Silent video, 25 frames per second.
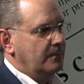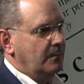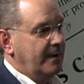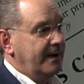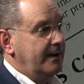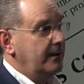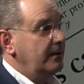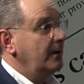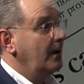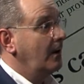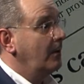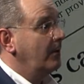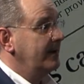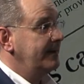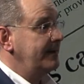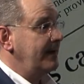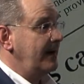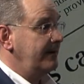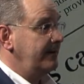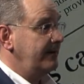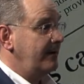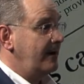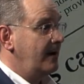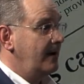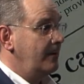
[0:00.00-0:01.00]
We didn't know at
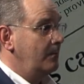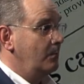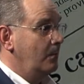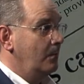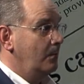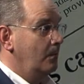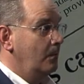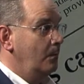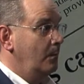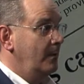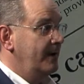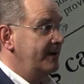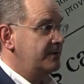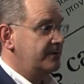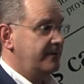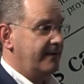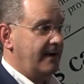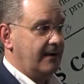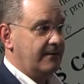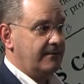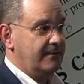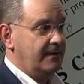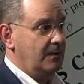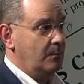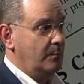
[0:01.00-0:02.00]
that time which
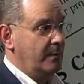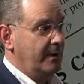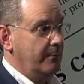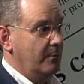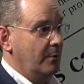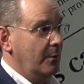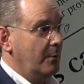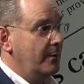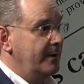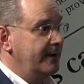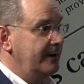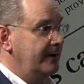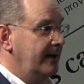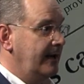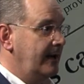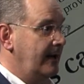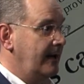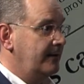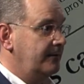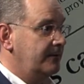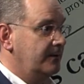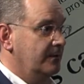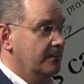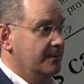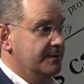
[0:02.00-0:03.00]
vaccine we were going to
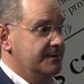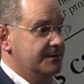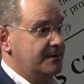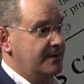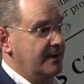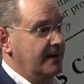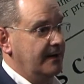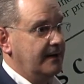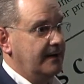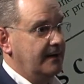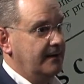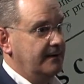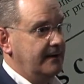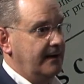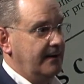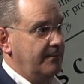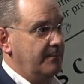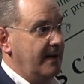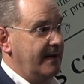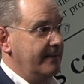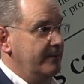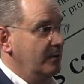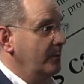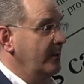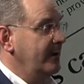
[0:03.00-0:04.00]
get. There was thinking
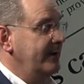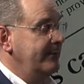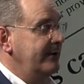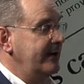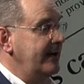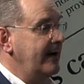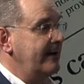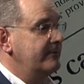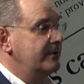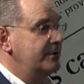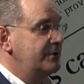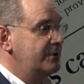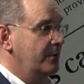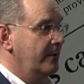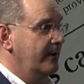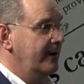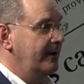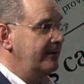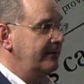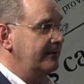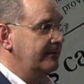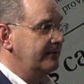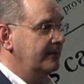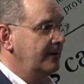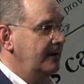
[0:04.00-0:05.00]
that maybe we would have a
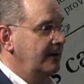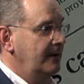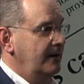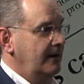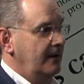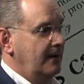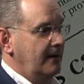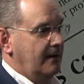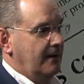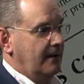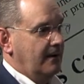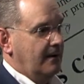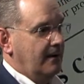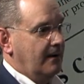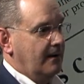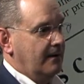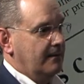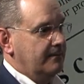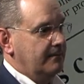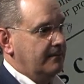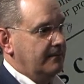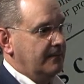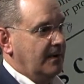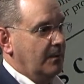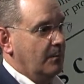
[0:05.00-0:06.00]
choice.
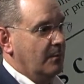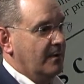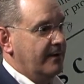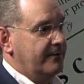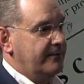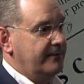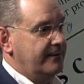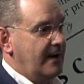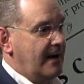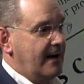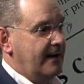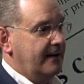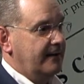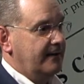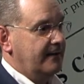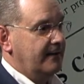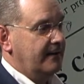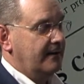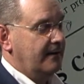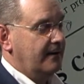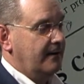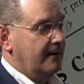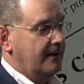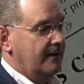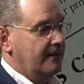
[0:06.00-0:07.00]
It was not a
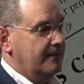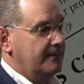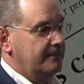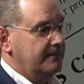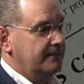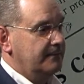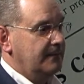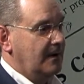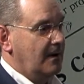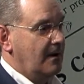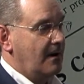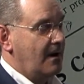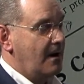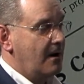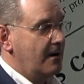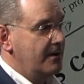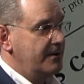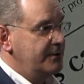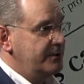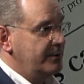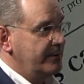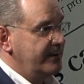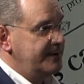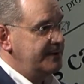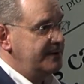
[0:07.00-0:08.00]

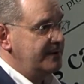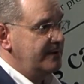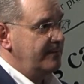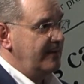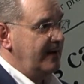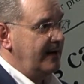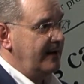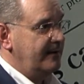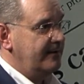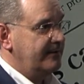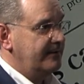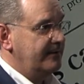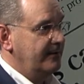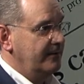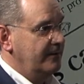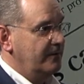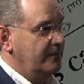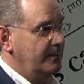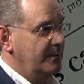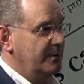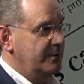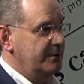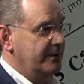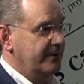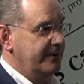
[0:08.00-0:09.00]
hard choice to make,
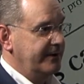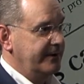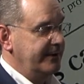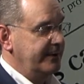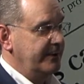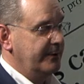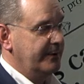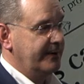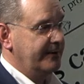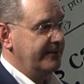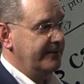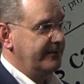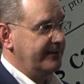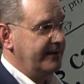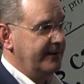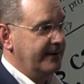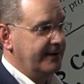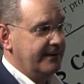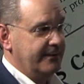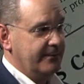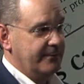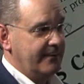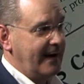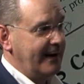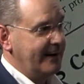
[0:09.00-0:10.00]
since Moderna you can
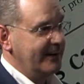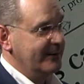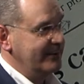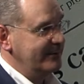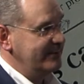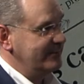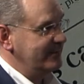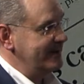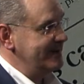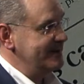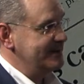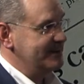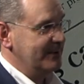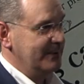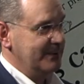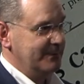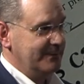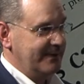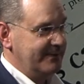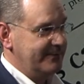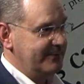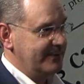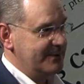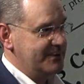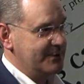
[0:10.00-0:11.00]
stick in a regular freezer or
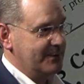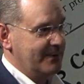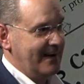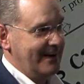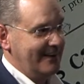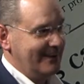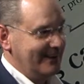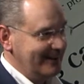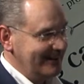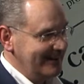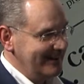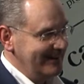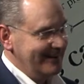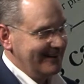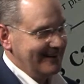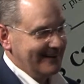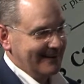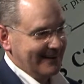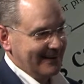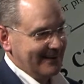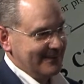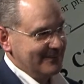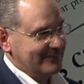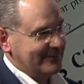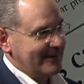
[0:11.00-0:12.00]
refrigerator,
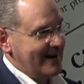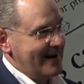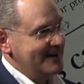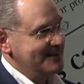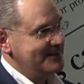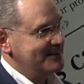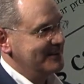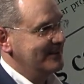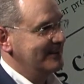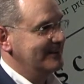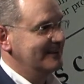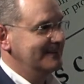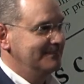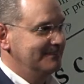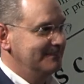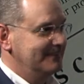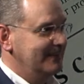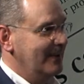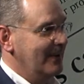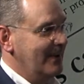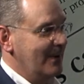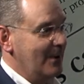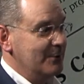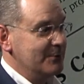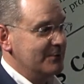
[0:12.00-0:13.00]
and Pfizer
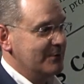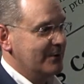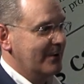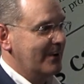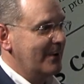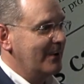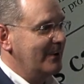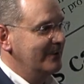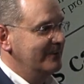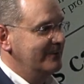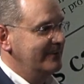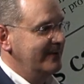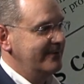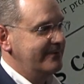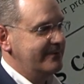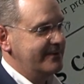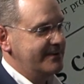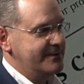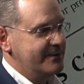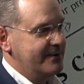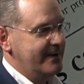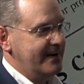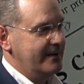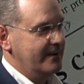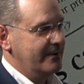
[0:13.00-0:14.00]
ultra cold
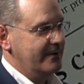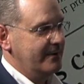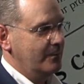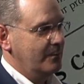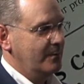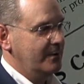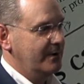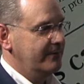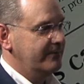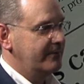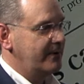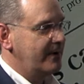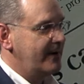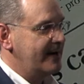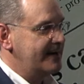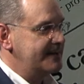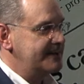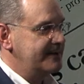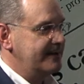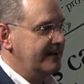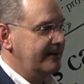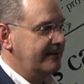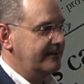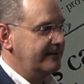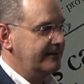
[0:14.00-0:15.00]
refrigerator that would have
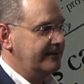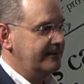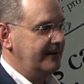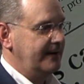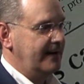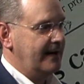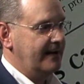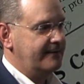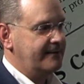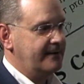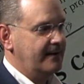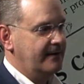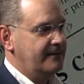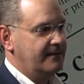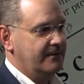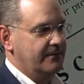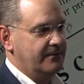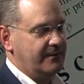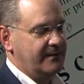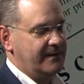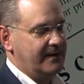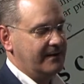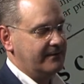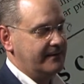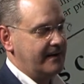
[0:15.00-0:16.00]
cost us in excess
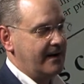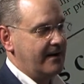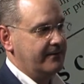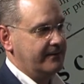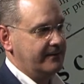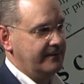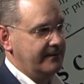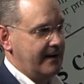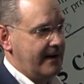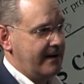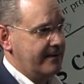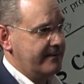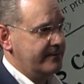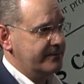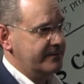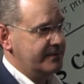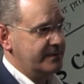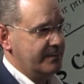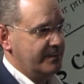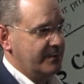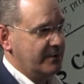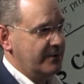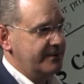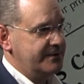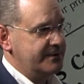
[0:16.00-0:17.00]
of $6,000
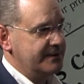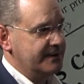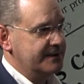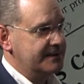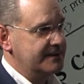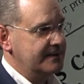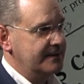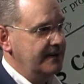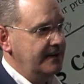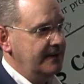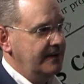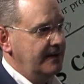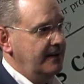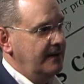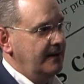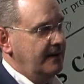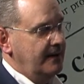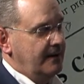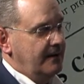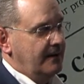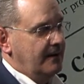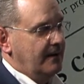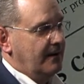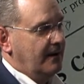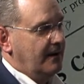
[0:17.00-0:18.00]
to purchase.
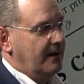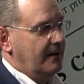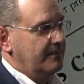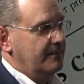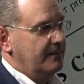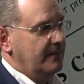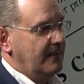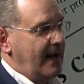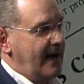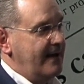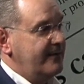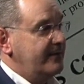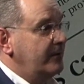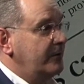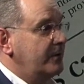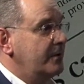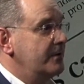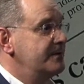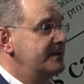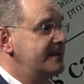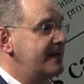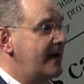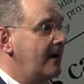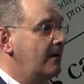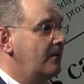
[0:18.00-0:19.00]
As it
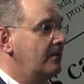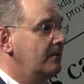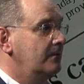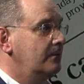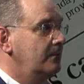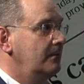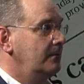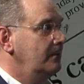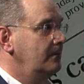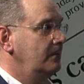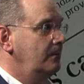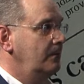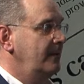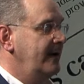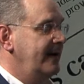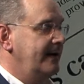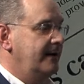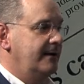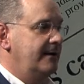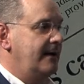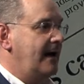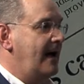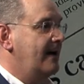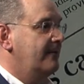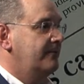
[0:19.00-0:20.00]
turns out, we
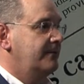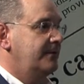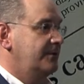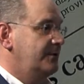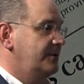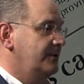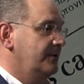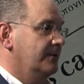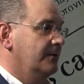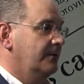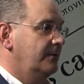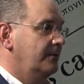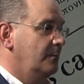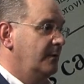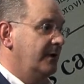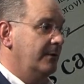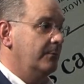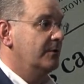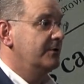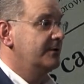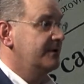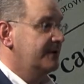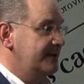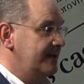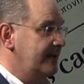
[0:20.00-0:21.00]
didn't have to choose. We
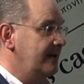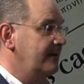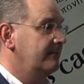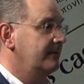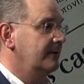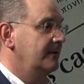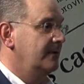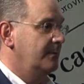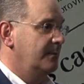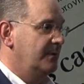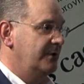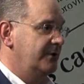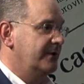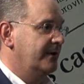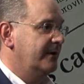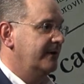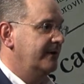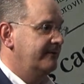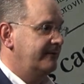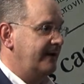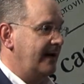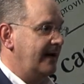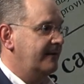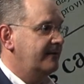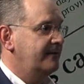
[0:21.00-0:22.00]
were just given the
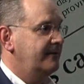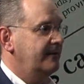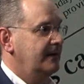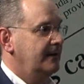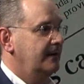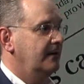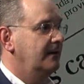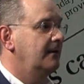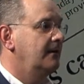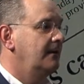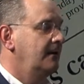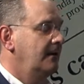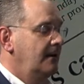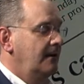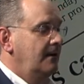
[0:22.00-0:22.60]
Moderna vaccine.